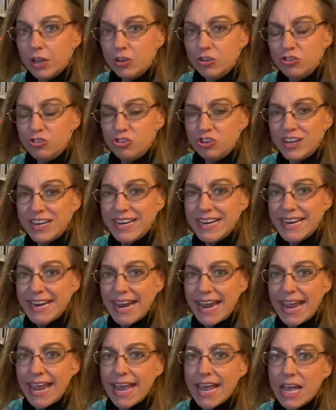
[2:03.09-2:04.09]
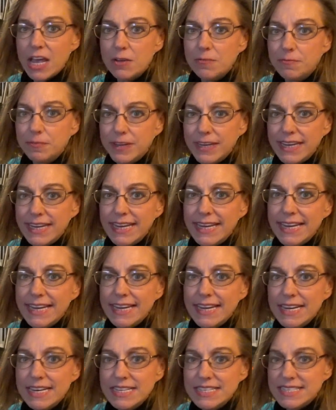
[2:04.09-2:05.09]
G, F,
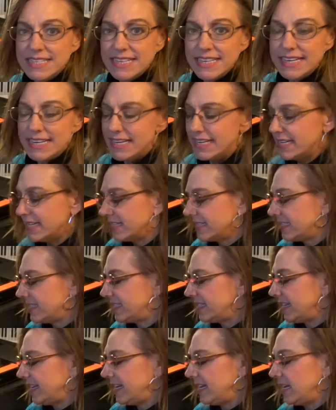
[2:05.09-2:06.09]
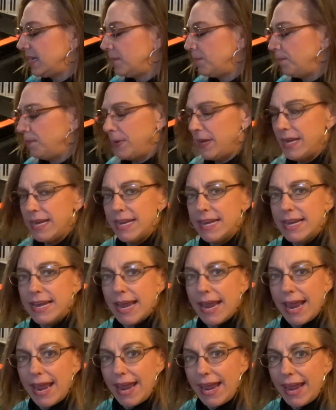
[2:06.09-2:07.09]
E, D, C, B,
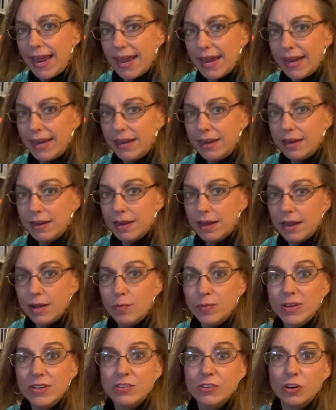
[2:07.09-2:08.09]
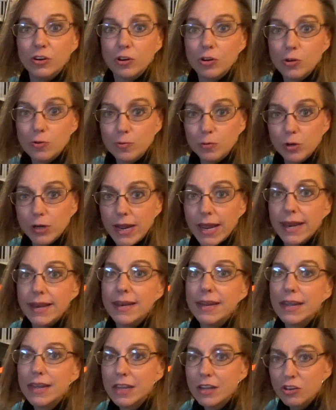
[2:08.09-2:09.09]
A, and we start all over
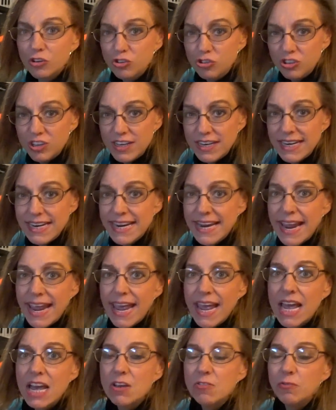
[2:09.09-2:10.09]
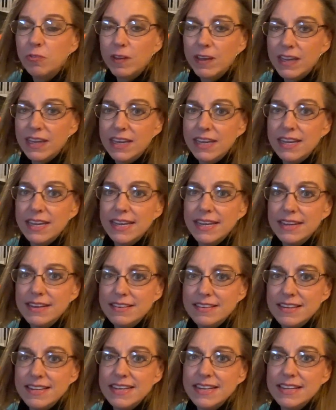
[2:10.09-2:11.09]
again. G, F, E,
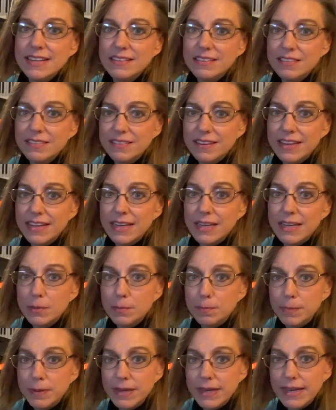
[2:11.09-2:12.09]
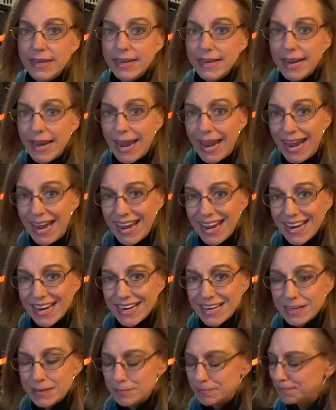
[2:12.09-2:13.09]
D, C, B,
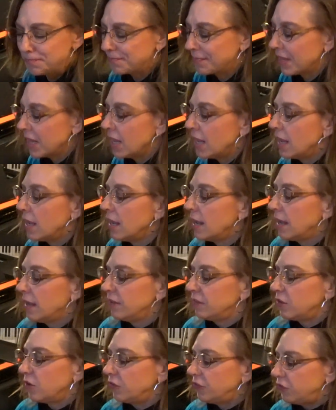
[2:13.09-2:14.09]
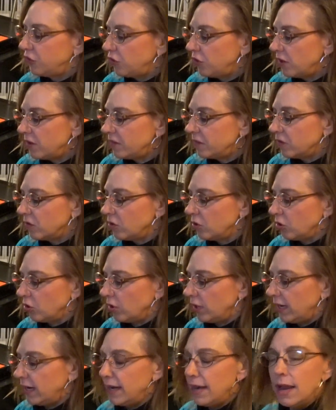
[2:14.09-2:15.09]
A. So students are
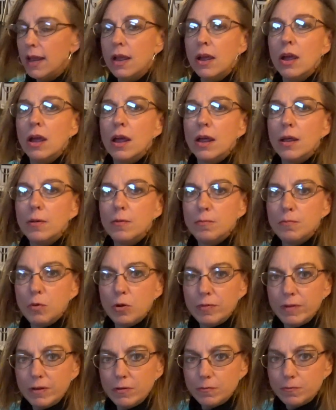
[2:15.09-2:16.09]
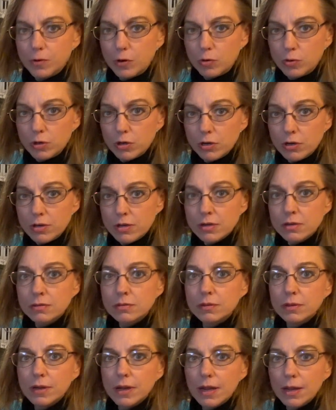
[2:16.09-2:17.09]
learning moving forward
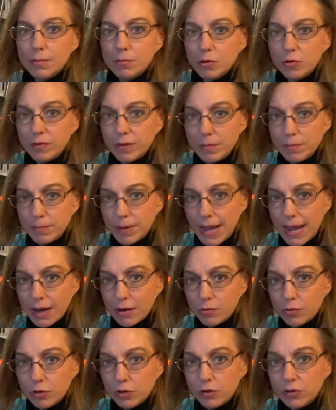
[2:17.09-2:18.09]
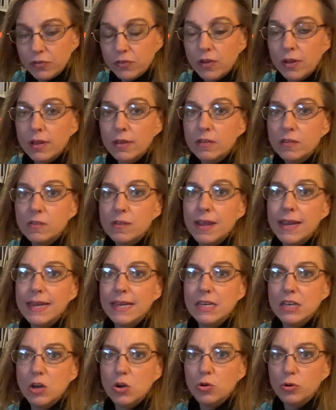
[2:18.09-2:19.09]
and moving backwards,
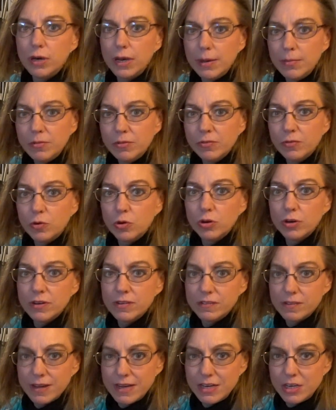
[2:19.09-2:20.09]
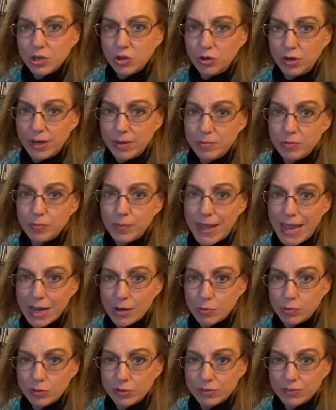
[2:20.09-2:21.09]
saying note names forward and saying note names
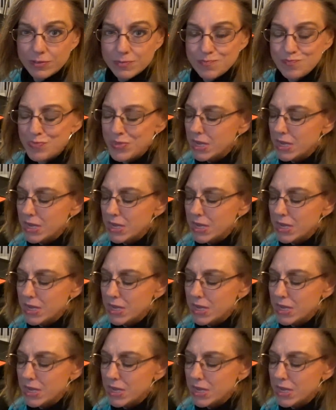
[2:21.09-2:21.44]
backwards.